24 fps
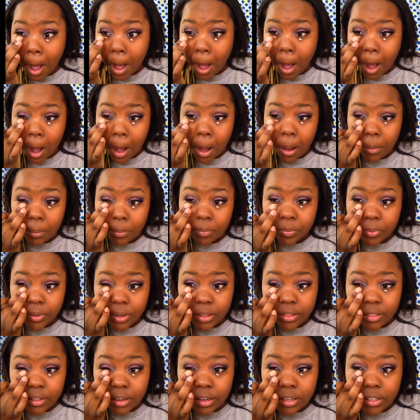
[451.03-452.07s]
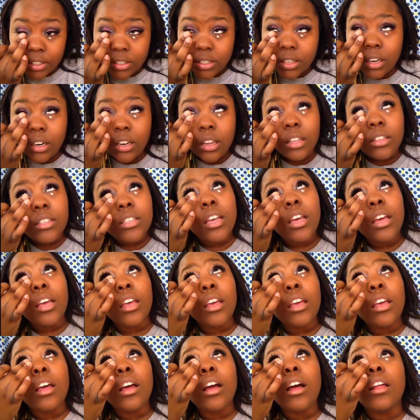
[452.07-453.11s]
Um, and then I just kind of like take
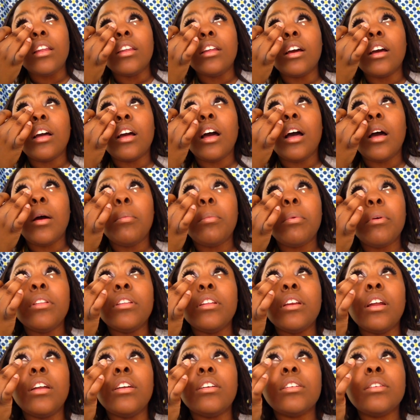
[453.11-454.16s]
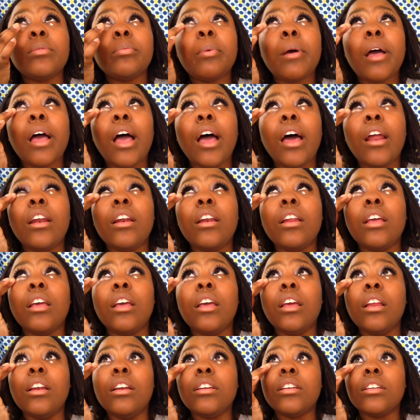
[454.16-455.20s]
it, I look up, and then I just pat it
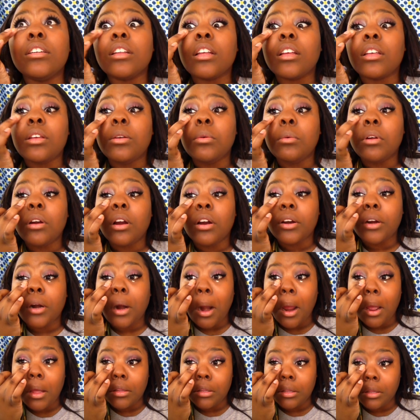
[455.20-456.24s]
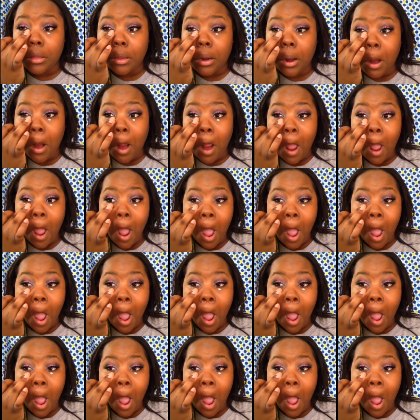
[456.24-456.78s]
in just like you would on your eyelid.